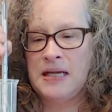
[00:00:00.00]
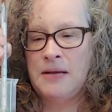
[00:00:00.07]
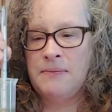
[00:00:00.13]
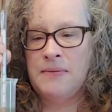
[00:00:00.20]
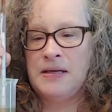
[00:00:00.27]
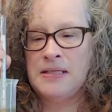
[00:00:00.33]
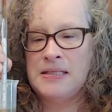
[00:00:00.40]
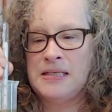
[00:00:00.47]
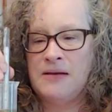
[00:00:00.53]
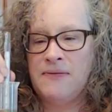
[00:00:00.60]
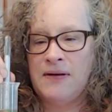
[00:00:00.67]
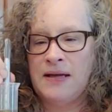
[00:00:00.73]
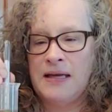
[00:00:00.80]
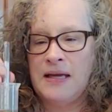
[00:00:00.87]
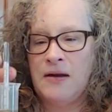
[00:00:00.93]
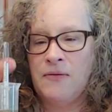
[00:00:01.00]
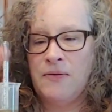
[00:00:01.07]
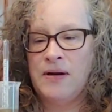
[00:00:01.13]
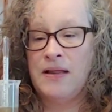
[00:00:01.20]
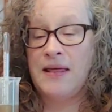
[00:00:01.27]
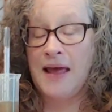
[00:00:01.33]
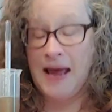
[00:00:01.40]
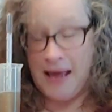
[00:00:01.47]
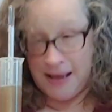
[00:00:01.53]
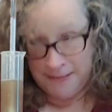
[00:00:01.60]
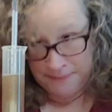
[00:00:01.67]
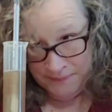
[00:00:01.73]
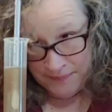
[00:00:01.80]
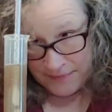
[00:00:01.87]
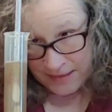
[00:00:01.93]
Let me see if I can get rid of that.